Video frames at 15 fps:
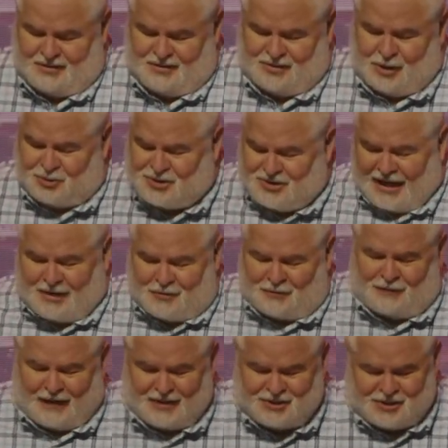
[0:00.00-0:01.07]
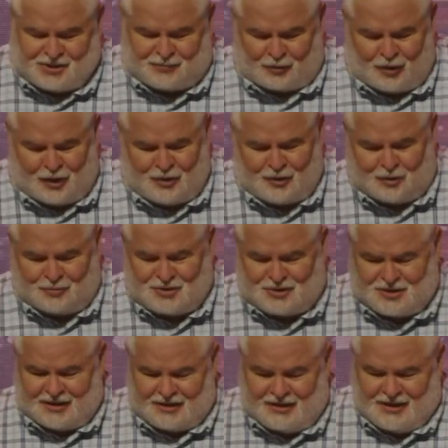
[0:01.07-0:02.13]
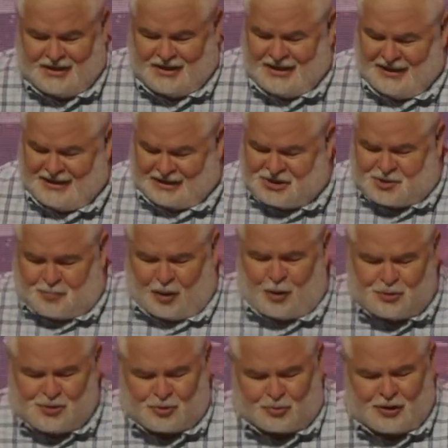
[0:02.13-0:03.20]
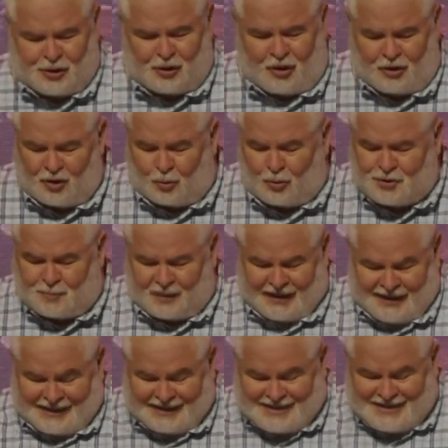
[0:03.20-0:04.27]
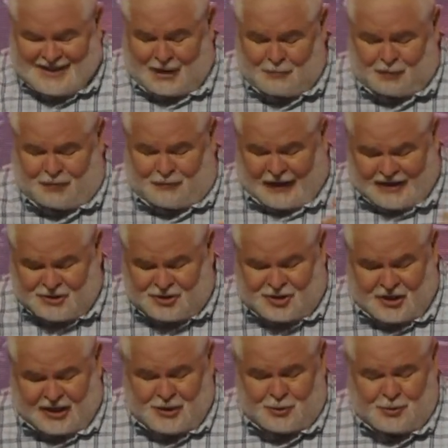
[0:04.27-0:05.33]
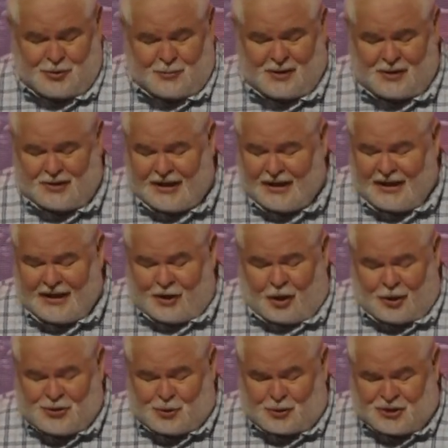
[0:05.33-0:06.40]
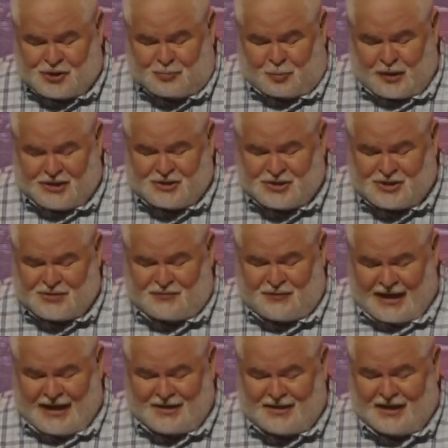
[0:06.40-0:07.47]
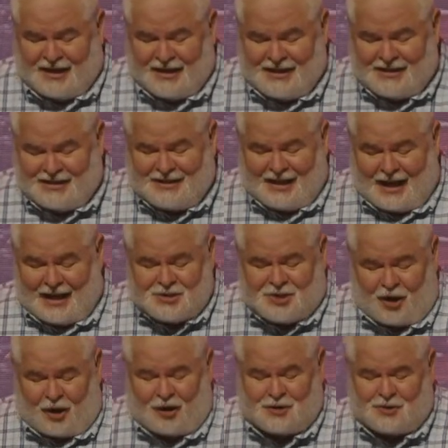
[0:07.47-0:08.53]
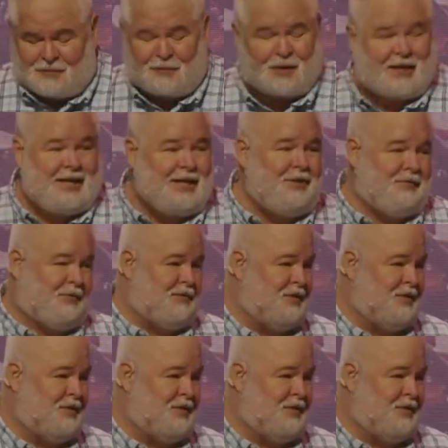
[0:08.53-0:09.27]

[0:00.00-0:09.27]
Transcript: Those sacrifices for unknown sin expose the real heart of the worshiper. It exemplifies genuine humility. It also expresses faith in God's heart to forgive.